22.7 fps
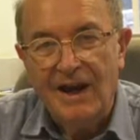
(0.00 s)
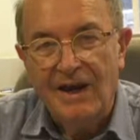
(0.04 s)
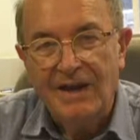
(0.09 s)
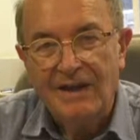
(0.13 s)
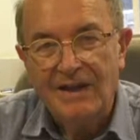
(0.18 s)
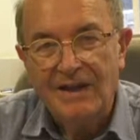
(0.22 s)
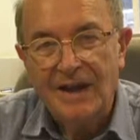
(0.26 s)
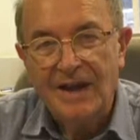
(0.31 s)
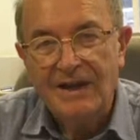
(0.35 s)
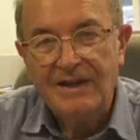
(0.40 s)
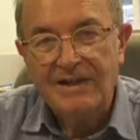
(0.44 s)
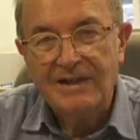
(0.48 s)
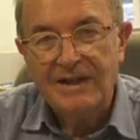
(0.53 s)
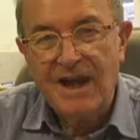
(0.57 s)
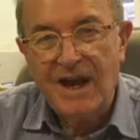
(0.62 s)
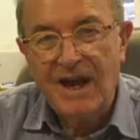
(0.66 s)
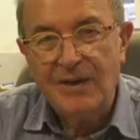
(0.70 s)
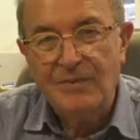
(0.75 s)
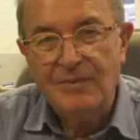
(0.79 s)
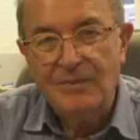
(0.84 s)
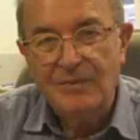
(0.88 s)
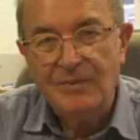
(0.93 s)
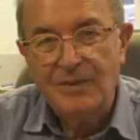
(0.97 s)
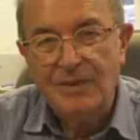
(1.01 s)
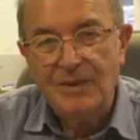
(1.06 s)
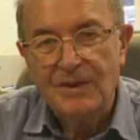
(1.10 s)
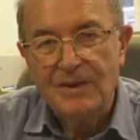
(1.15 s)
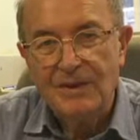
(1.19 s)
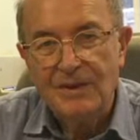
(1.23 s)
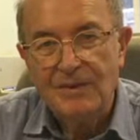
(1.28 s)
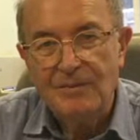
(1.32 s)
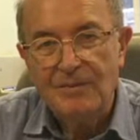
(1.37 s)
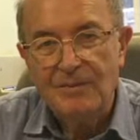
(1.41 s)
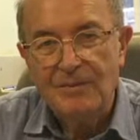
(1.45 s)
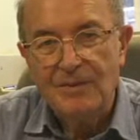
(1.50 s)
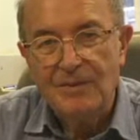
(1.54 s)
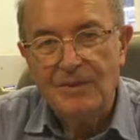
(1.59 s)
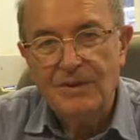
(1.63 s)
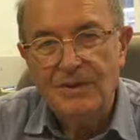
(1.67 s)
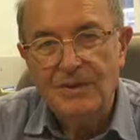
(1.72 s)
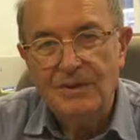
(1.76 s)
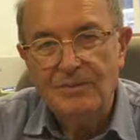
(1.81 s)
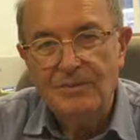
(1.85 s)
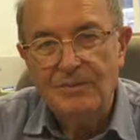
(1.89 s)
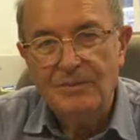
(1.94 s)
And at that time, the
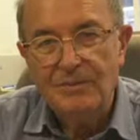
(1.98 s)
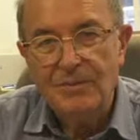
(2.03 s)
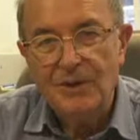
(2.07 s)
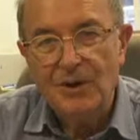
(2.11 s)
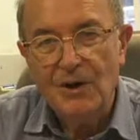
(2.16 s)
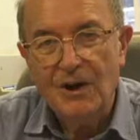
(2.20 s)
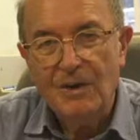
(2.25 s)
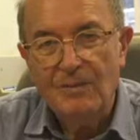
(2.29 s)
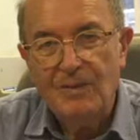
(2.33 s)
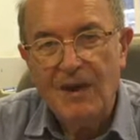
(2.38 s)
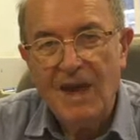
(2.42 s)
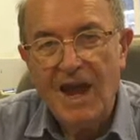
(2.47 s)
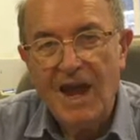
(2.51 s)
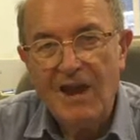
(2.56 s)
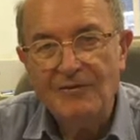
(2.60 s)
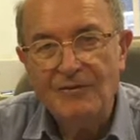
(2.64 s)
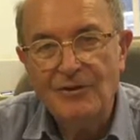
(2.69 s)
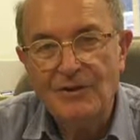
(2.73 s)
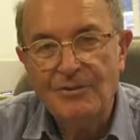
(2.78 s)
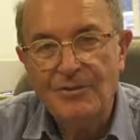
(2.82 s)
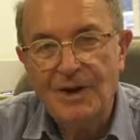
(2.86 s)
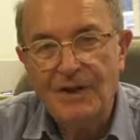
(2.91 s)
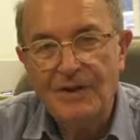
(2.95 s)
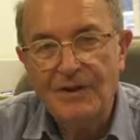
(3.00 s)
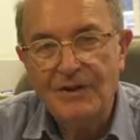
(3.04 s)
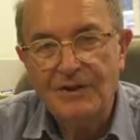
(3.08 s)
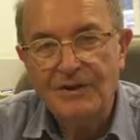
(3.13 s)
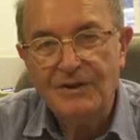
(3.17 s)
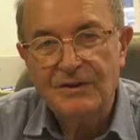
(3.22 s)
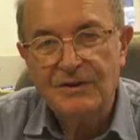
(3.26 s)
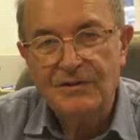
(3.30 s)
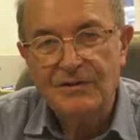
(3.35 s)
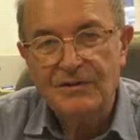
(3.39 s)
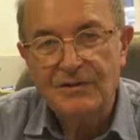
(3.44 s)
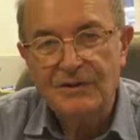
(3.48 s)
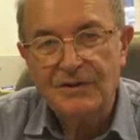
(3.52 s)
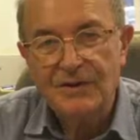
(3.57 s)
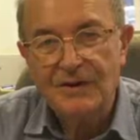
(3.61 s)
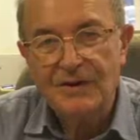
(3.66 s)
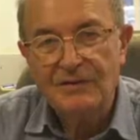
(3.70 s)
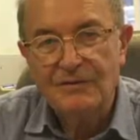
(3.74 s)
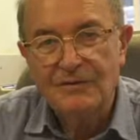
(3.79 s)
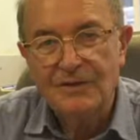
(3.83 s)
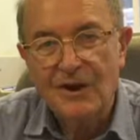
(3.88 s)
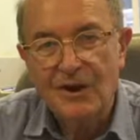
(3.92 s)
purely behavioral methods of
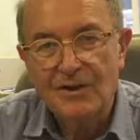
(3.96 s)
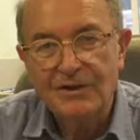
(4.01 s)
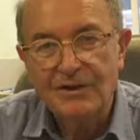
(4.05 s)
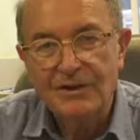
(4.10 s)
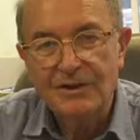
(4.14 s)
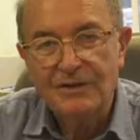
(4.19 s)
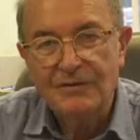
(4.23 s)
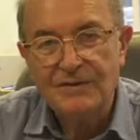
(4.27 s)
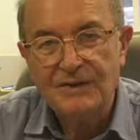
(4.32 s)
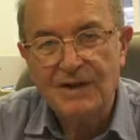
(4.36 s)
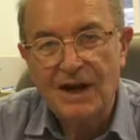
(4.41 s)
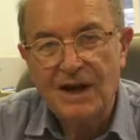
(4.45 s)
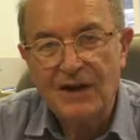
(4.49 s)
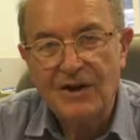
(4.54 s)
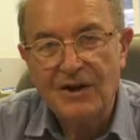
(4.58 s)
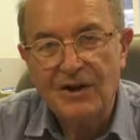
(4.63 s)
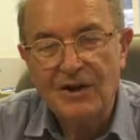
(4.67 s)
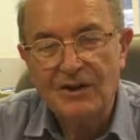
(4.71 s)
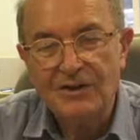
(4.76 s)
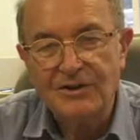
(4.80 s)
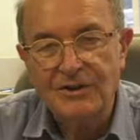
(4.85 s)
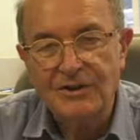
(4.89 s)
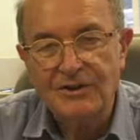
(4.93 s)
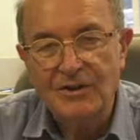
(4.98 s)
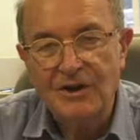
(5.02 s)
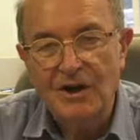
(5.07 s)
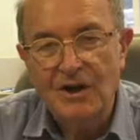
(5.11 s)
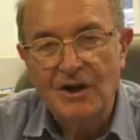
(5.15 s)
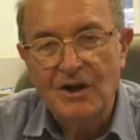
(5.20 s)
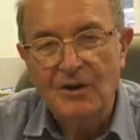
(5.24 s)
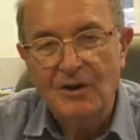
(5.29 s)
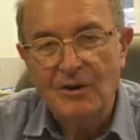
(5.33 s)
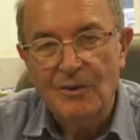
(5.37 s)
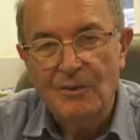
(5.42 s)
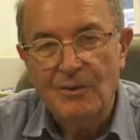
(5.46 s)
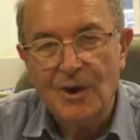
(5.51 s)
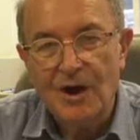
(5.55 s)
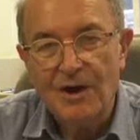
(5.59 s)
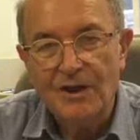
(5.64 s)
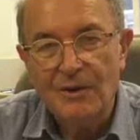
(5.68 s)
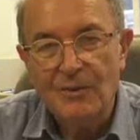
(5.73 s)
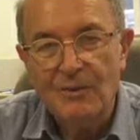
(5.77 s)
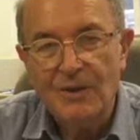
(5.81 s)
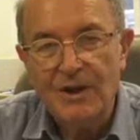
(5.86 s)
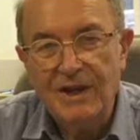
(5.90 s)
cognitive psychology were
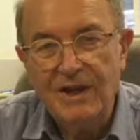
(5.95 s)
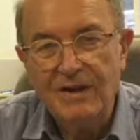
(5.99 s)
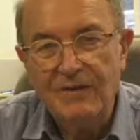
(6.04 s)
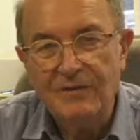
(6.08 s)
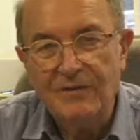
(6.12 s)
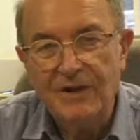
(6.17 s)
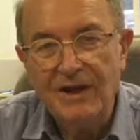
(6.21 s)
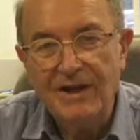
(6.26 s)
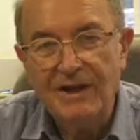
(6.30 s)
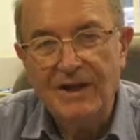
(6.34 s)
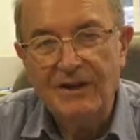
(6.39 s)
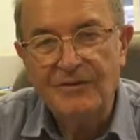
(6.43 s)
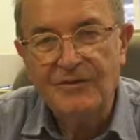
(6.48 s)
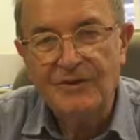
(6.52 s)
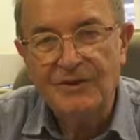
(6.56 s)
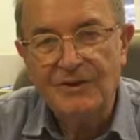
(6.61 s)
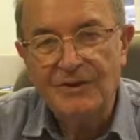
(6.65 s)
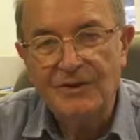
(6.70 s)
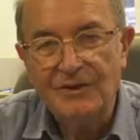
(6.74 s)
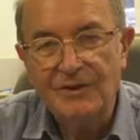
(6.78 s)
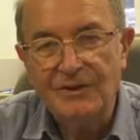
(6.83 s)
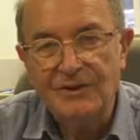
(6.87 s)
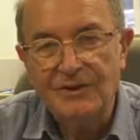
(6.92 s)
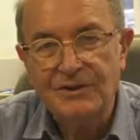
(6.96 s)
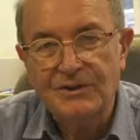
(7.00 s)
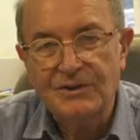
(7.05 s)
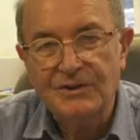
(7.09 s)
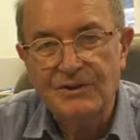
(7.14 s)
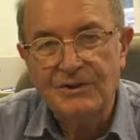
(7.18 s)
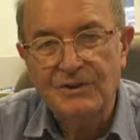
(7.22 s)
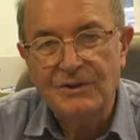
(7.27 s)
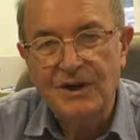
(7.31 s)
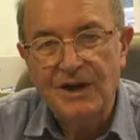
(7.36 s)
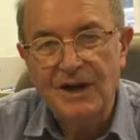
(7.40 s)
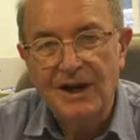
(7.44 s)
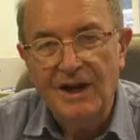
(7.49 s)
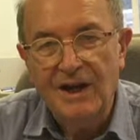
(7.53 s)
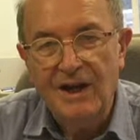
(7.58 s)
rather weak and very difficult to